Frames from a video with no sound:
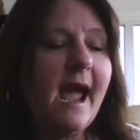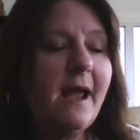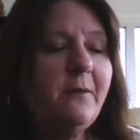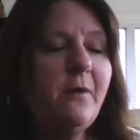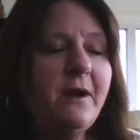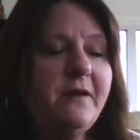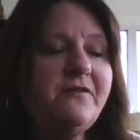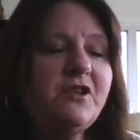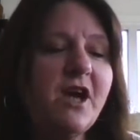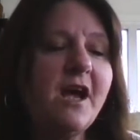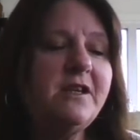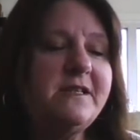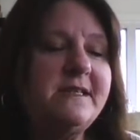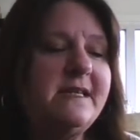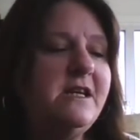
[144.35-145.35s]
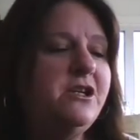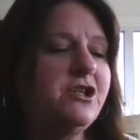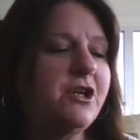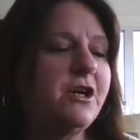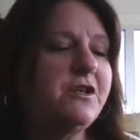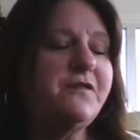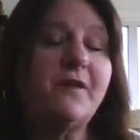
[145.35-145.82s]
and one of John's
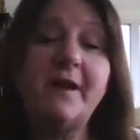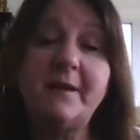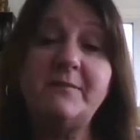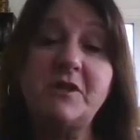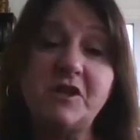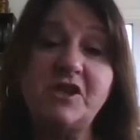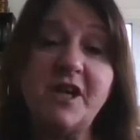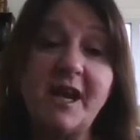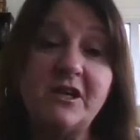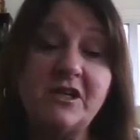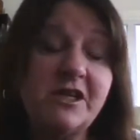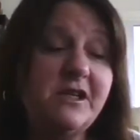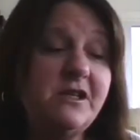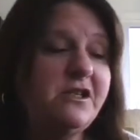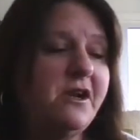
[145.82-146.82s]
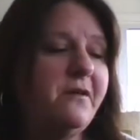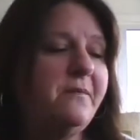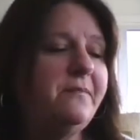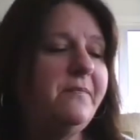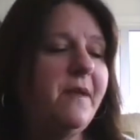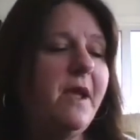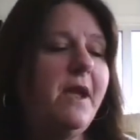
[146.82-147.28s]
T-shirts for him to change into.